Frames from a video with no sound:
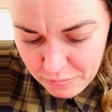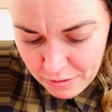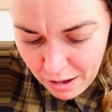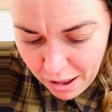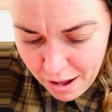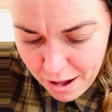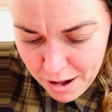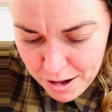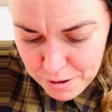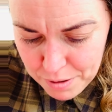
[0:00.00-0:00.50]

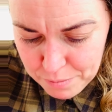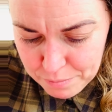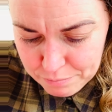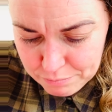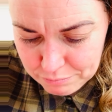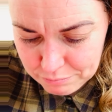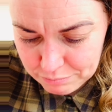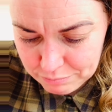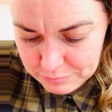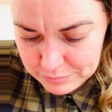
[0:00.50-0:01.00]

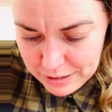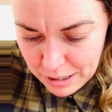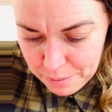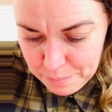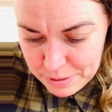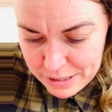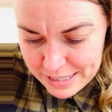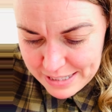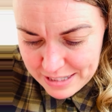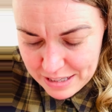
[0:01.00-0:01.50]

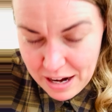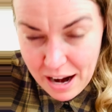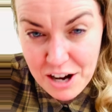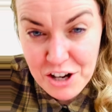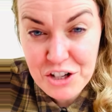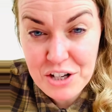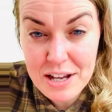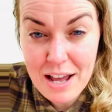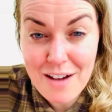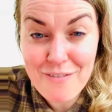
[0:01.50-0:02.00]
companies that
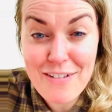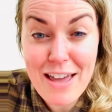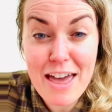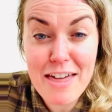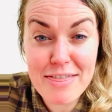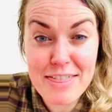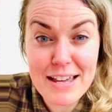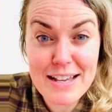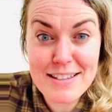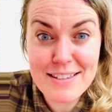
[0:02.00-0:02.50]
actually have
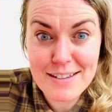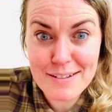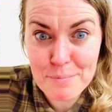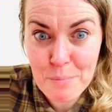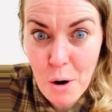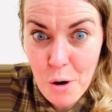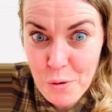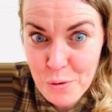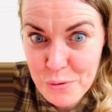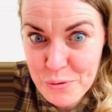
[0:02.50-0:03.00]
ethics and
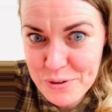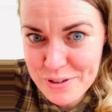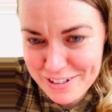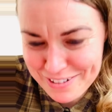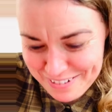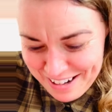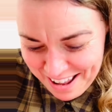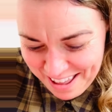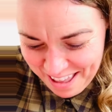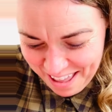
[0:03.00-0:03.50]
morals and,
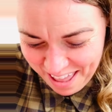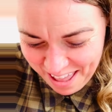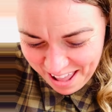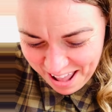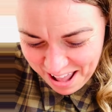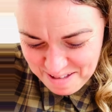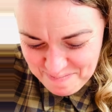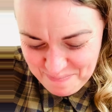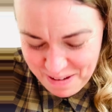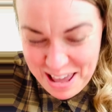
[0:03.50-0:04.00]

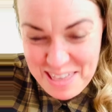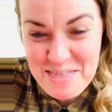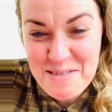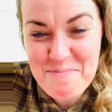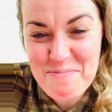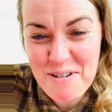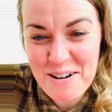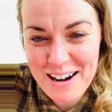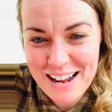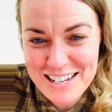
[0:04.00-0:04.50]
and make the
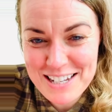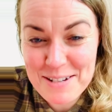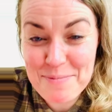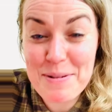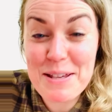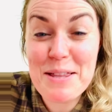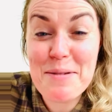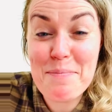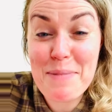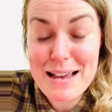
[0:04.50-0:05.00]
product to be
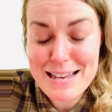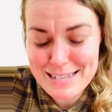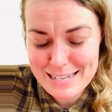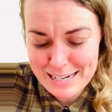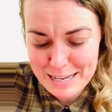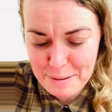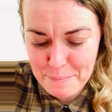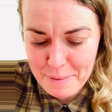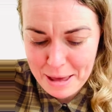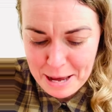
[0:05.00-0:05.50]
the best it
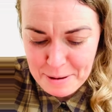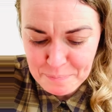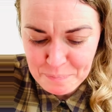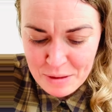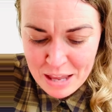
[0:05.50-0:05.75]
can be.